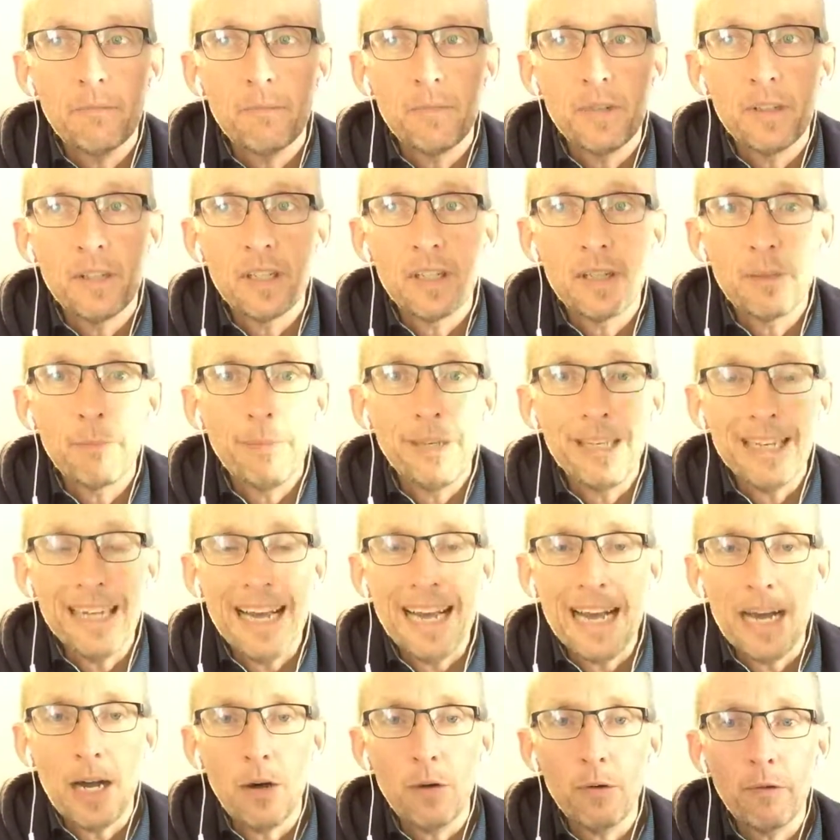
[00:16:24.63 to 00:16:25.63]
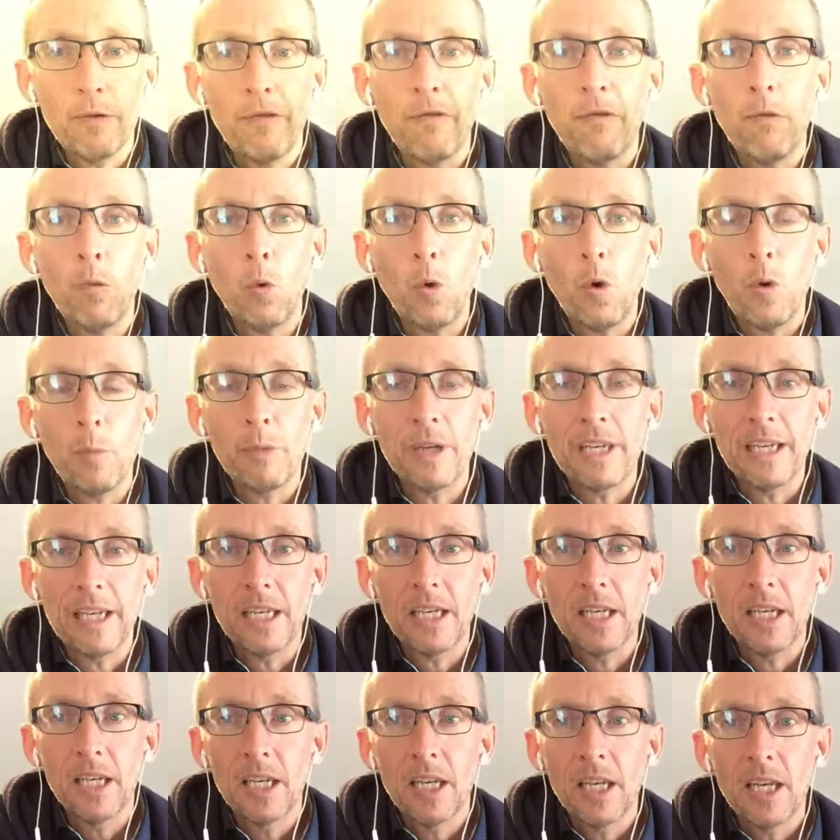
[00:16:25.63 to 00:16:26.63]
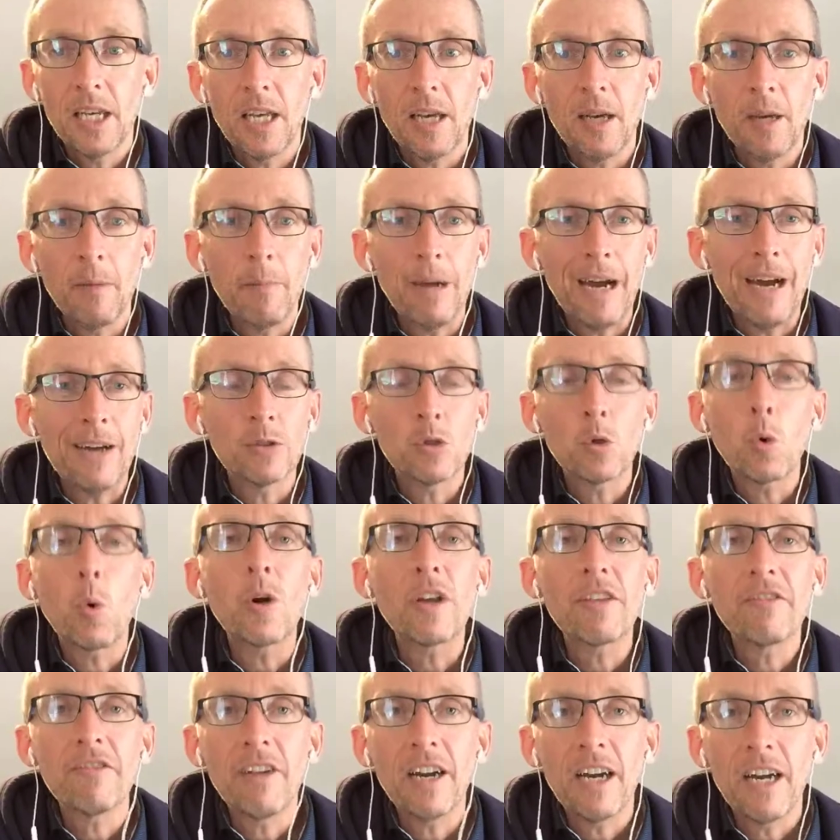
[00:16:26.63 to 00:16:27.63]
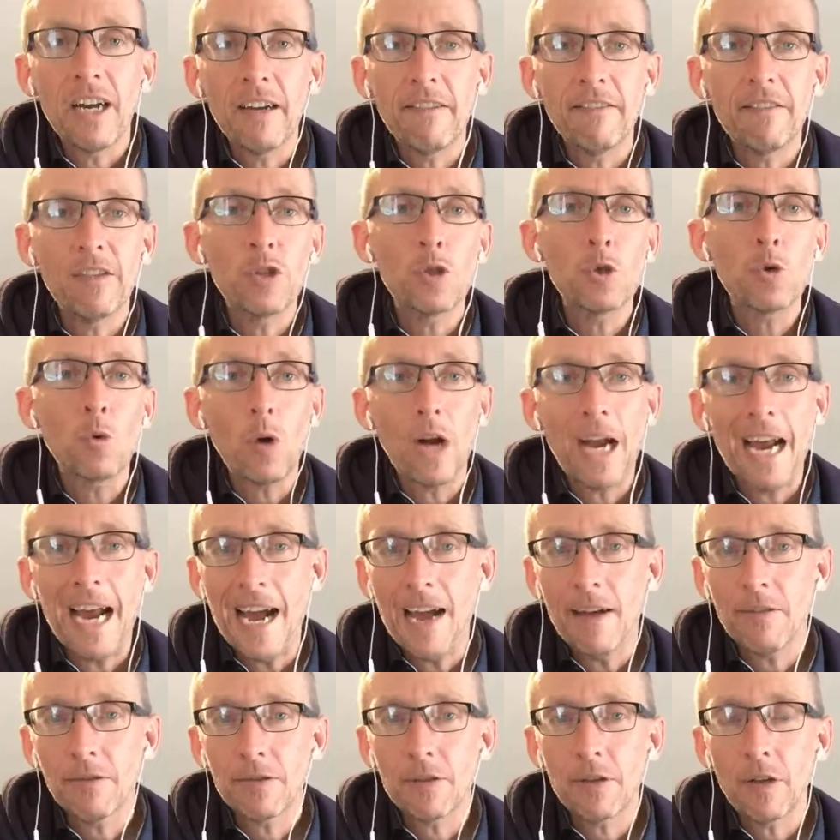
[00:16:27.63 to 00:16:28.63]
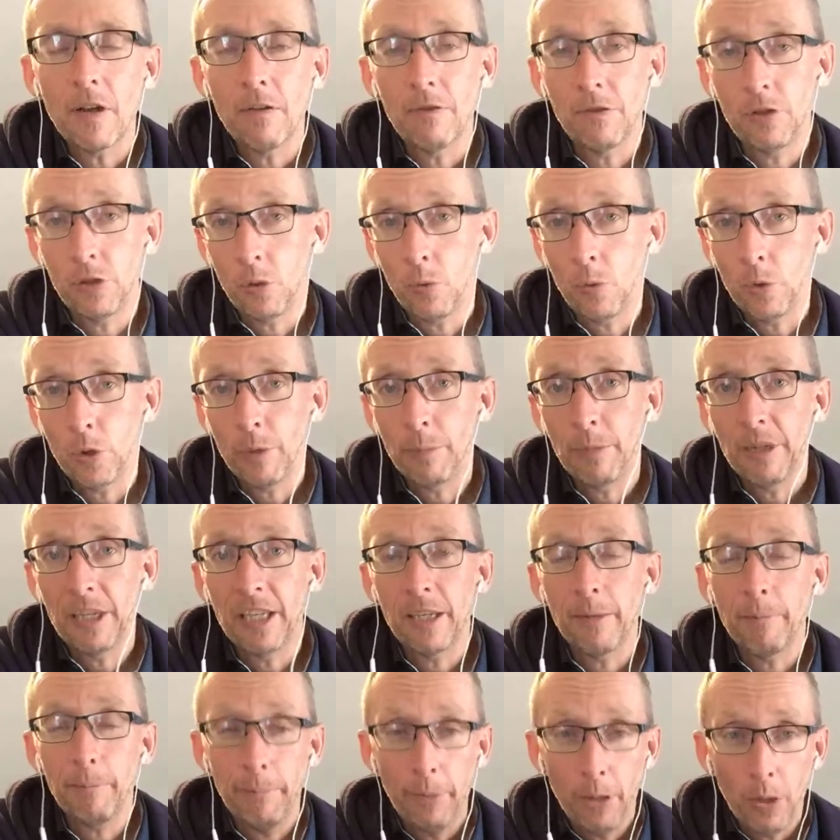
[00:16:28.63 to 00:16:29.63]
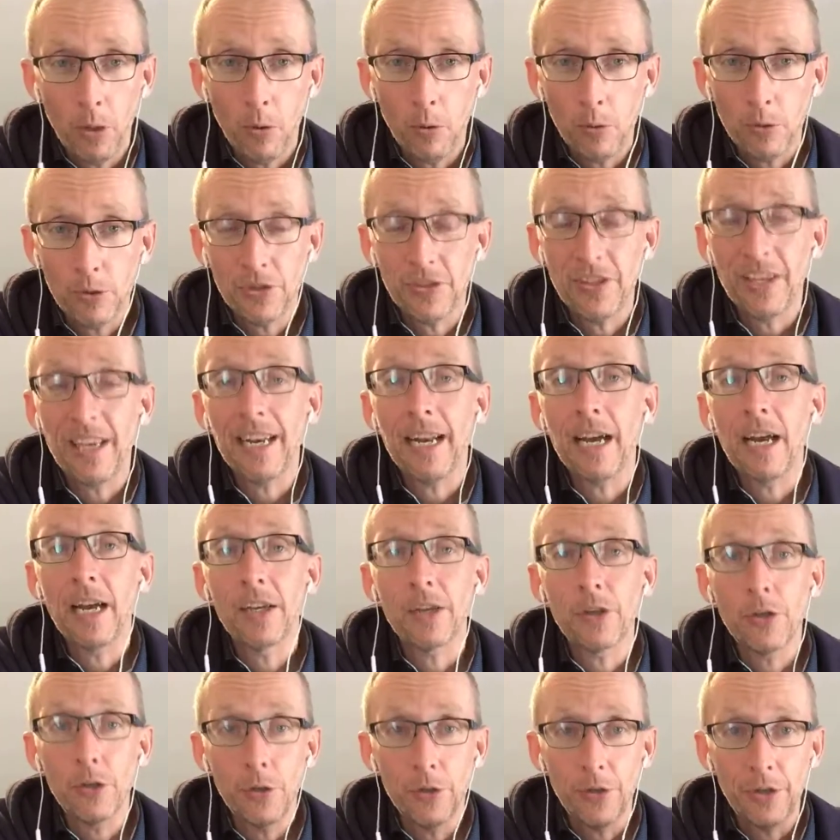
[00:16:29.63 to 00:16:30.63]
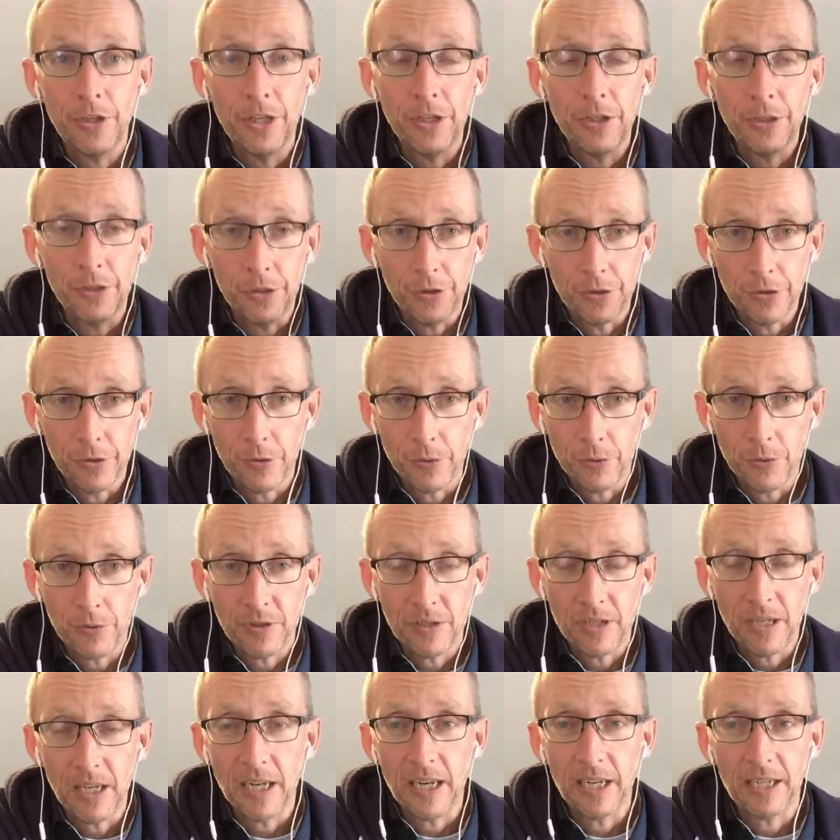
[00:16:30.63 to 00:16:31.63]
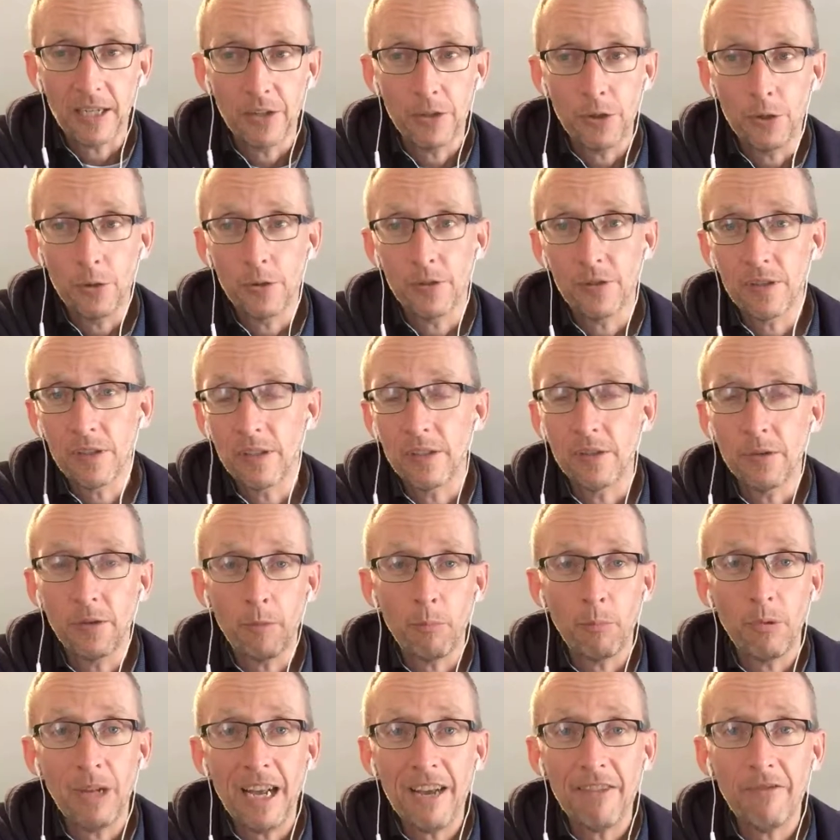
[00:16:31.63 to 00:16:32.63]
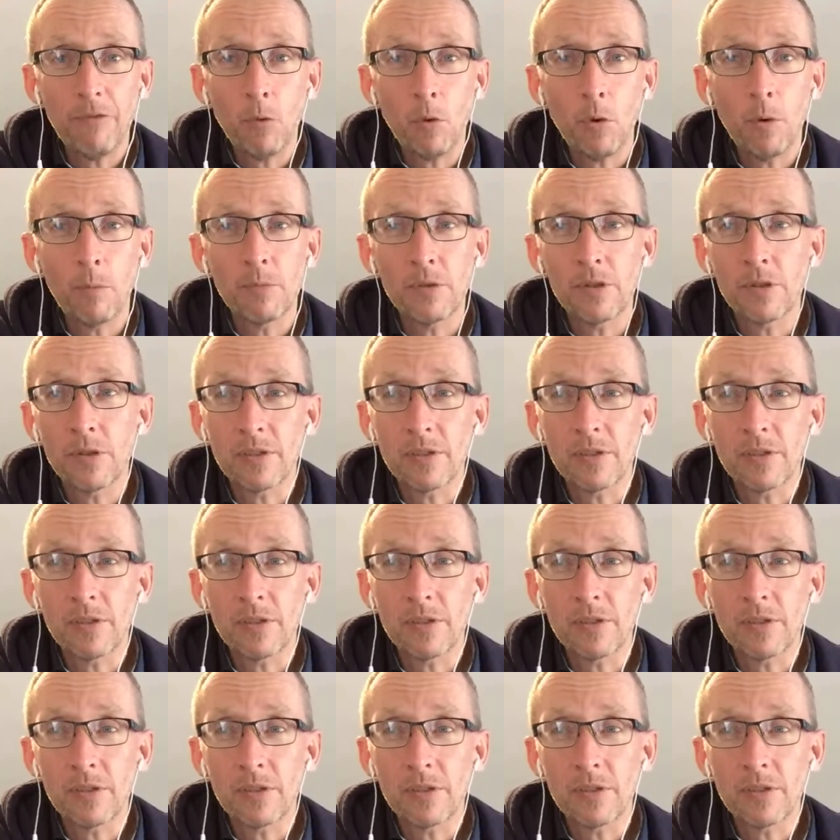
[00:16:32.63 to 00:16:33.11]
spit out for me about 25 drafts of social media posts that I could use, and I can choose the platforms.